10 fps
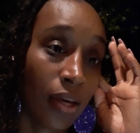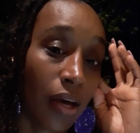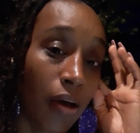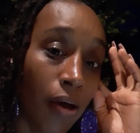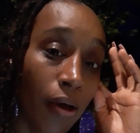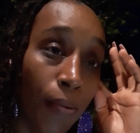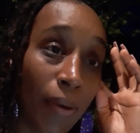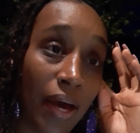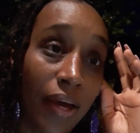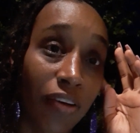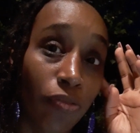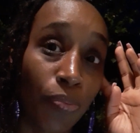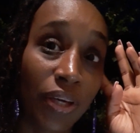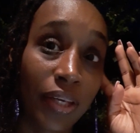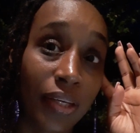I have
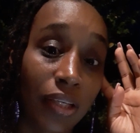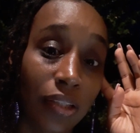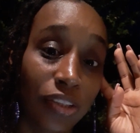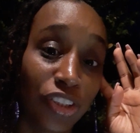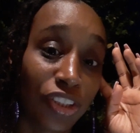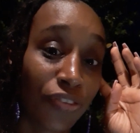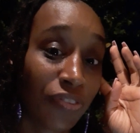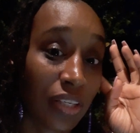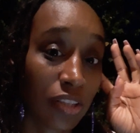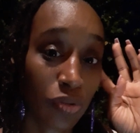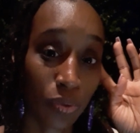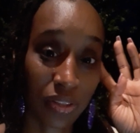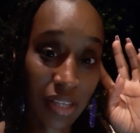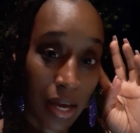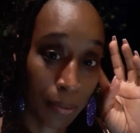been shifted into a
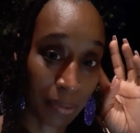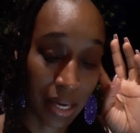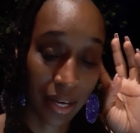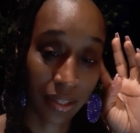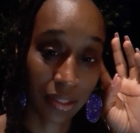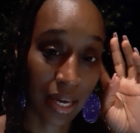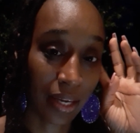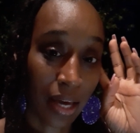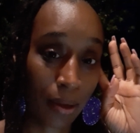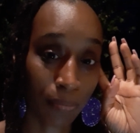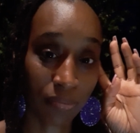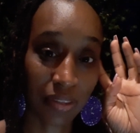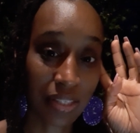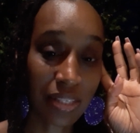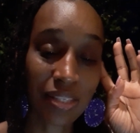timeline. Like
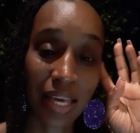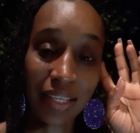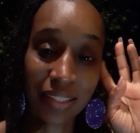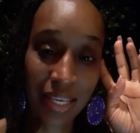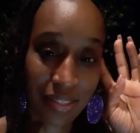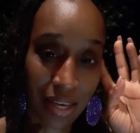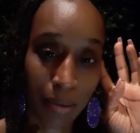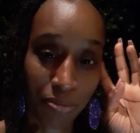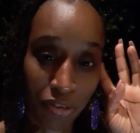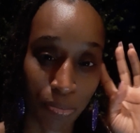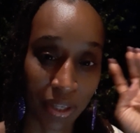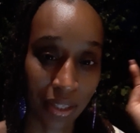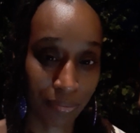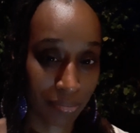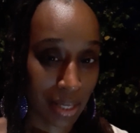this is like daytime for me.
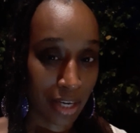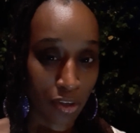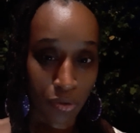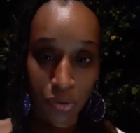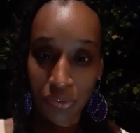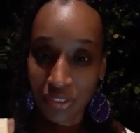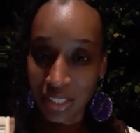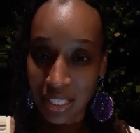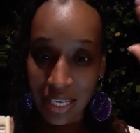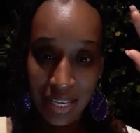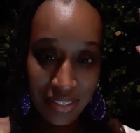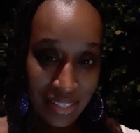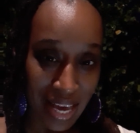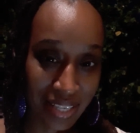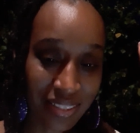I know you see it as
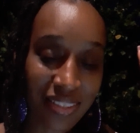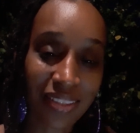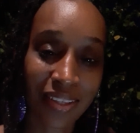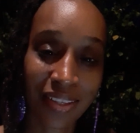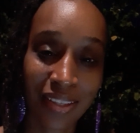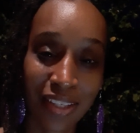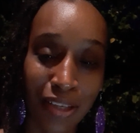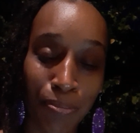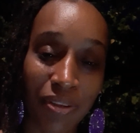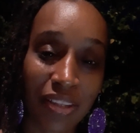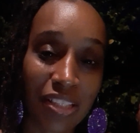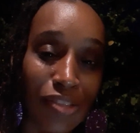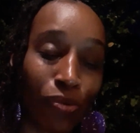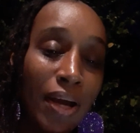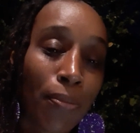night, but this
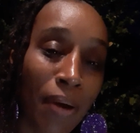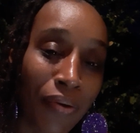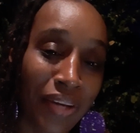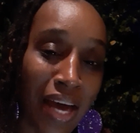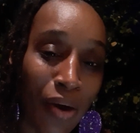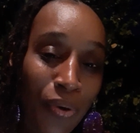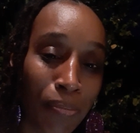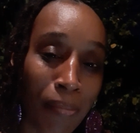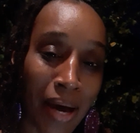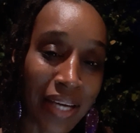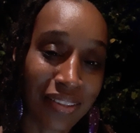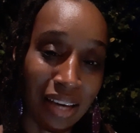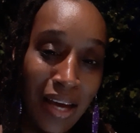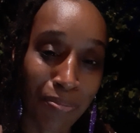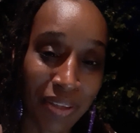right about now in my
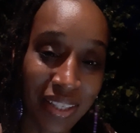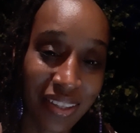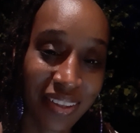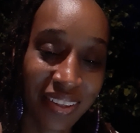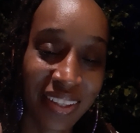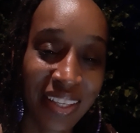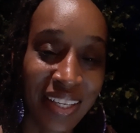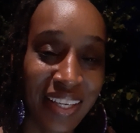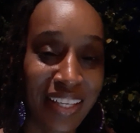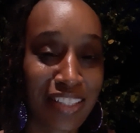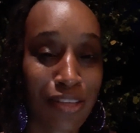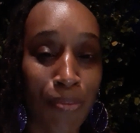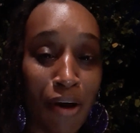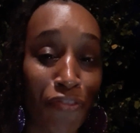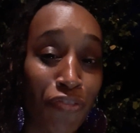timing, it's
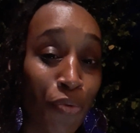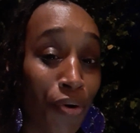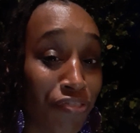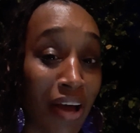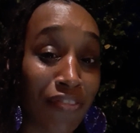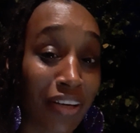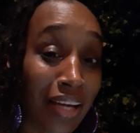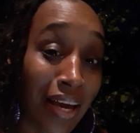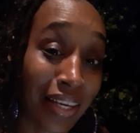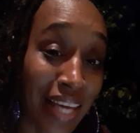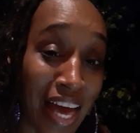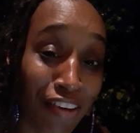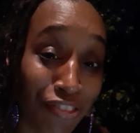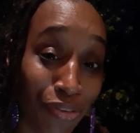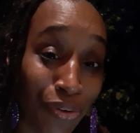about 4 or 5 o'clock in the
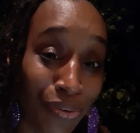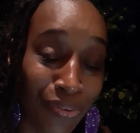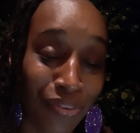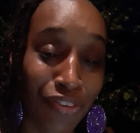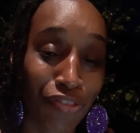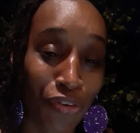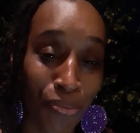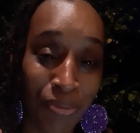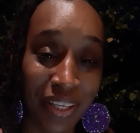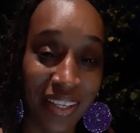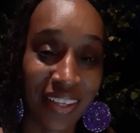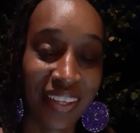afternoon for me.